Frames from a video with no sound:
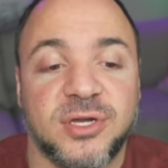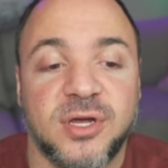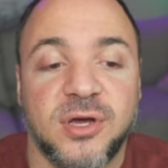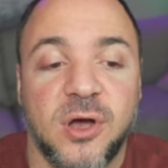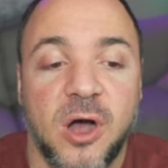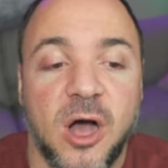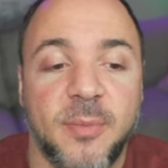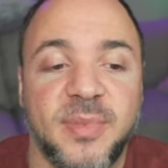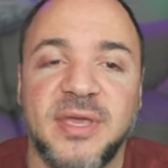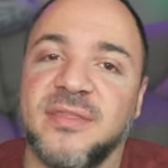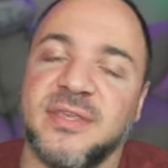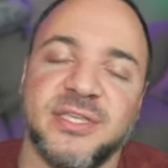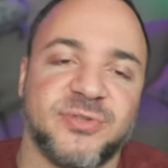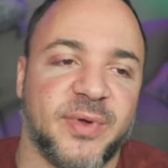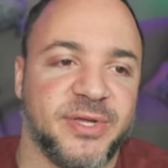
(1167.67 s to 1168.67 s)
copy
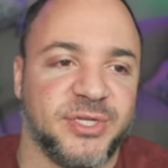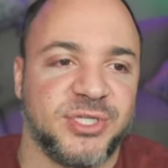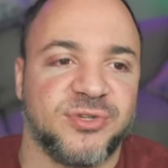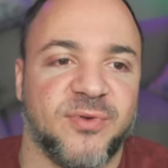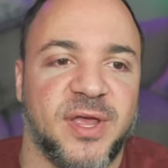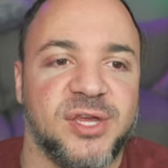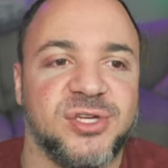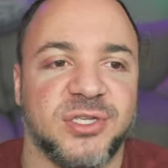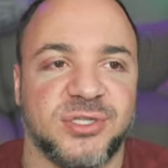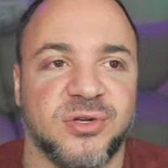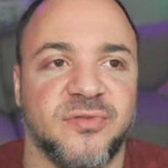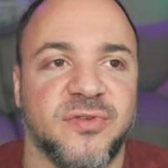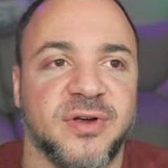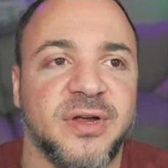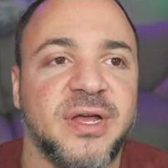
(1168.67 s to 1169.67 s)
these registrations
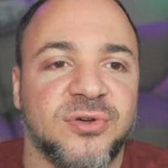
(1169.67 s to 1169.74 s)
over.